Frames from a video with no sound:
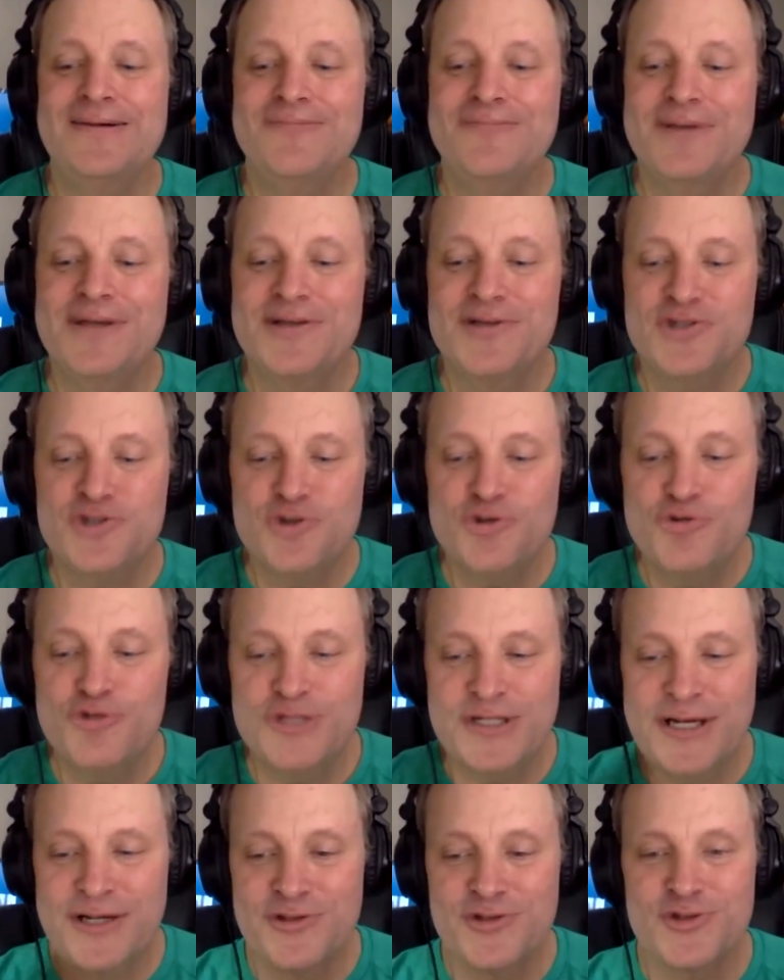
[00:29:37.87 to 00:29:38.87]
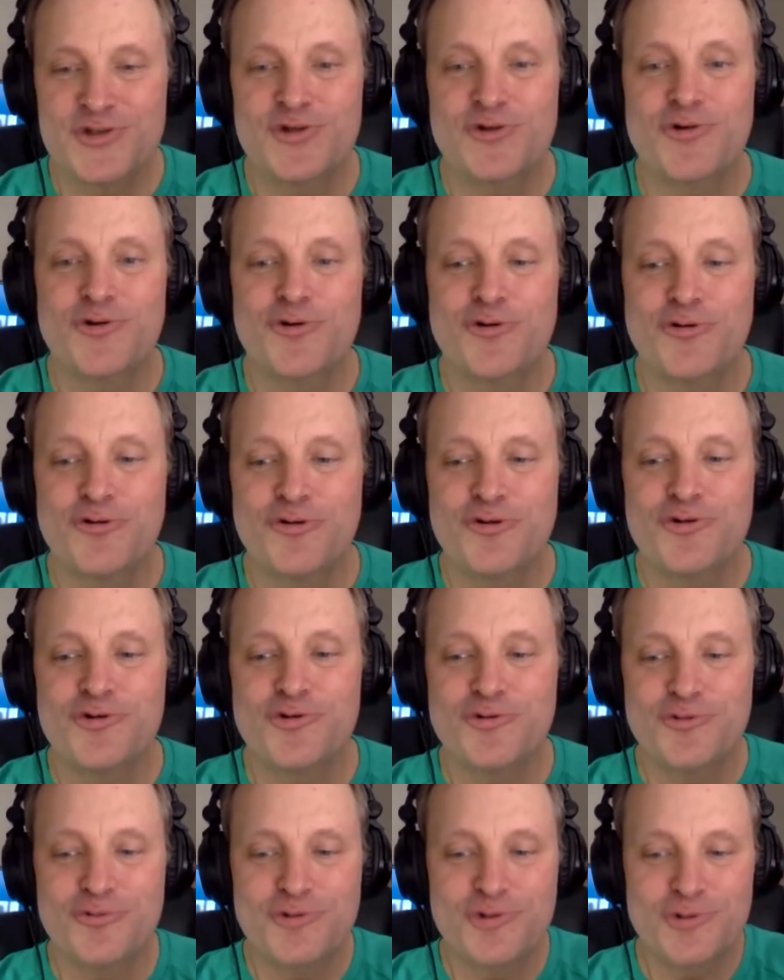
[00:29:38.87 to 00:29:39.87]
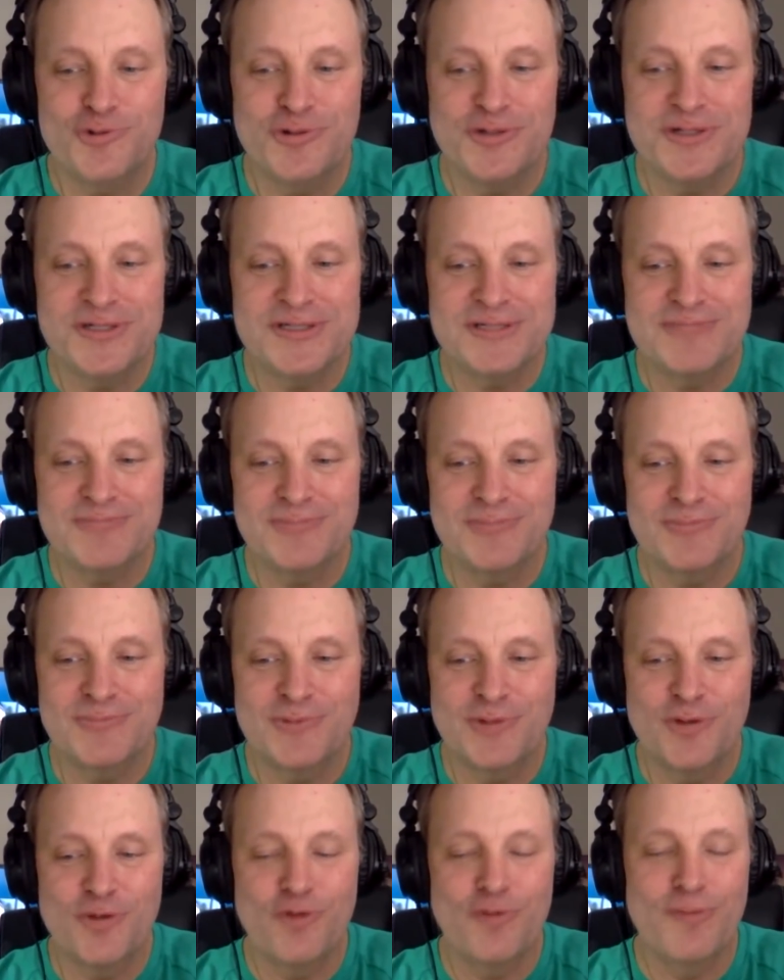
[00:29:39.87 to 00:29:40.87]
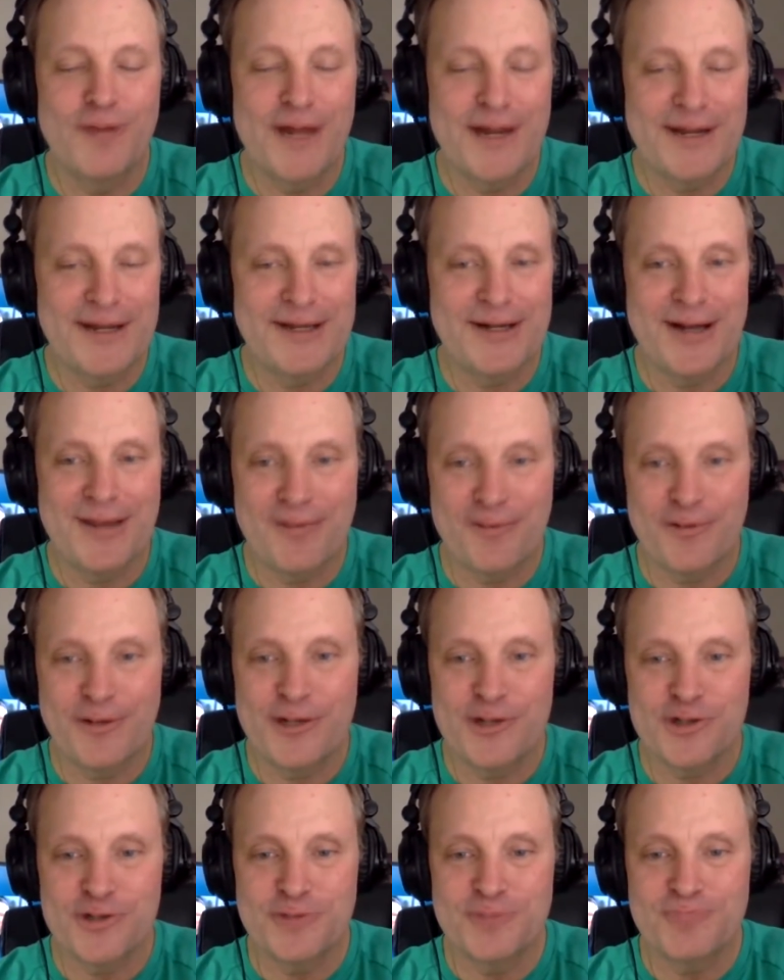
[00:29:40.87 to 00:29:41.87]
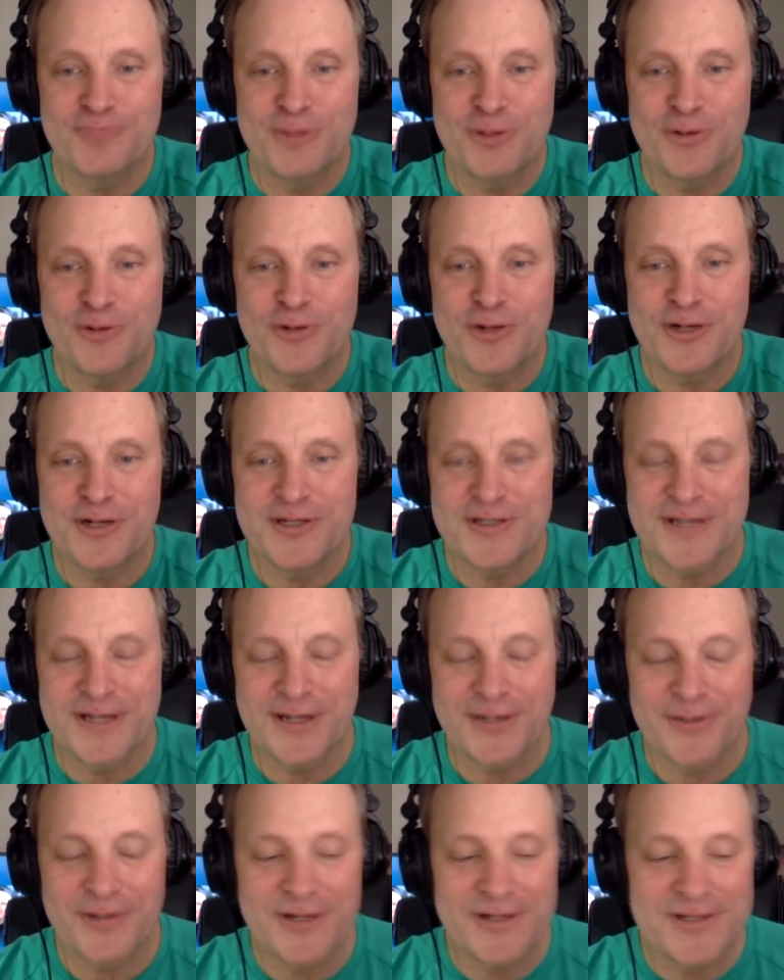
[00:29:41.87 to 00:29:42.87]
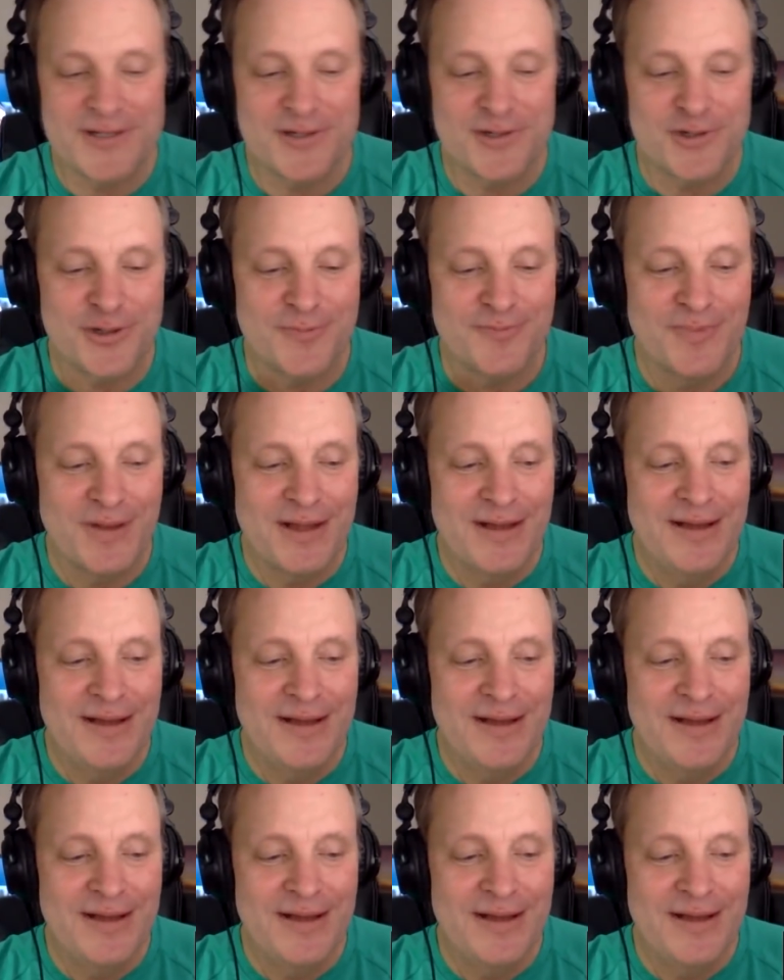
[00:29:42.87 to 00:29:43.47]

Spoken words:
his two sons to Earth to do this gold mining operation, according to Zechariah Sitchin.